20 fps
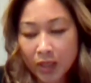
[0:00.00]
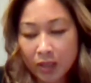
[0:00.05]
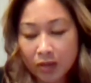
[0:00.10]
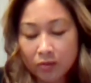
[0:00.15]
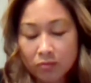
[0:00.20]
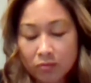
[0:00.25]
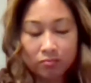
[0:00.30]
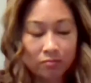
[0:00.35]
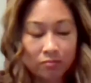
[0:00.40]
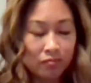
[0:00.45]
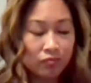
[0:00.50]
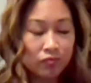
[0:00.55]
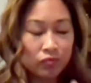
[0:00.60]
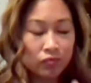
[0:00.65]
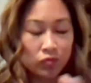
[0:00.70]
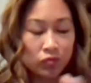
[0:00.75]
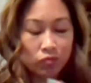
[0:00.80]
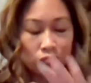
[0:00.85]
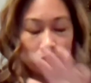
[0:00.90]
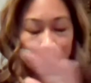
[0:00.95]
And
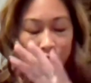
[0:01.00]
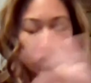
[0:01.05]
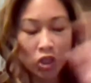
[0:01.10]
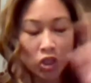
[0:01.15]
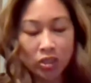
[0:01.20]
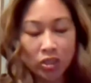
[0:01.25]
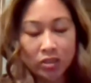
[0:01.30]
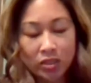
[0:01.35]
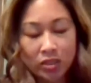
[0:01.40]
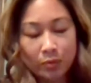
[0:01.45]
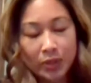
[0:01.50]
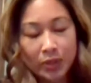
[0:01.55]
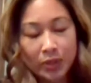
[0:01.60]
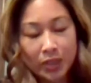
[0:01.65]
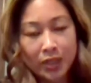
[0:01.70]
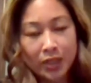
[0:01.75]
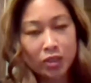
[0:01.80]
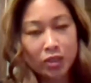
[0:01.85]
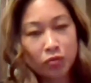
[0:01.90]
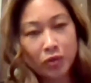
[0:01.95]
John is
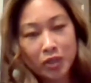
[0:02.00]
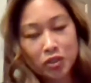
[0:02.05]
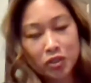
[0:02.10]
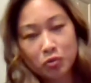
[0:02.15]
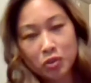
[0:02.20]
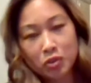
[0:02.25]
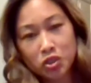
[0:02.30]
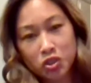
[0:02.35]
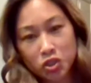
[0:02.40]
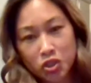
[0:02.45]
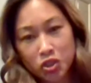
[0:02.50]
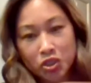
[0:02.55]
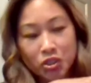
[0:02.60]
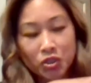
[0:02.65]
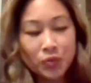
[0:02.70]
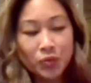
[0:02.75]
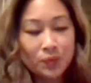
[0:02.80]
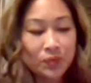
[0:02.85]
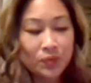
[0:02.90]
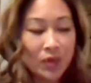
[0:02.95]
completely unrelated to what you
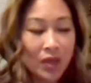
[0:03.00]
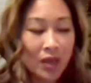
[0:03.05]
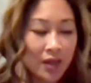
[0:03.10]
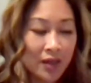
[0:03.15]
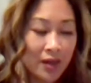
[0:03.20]
do,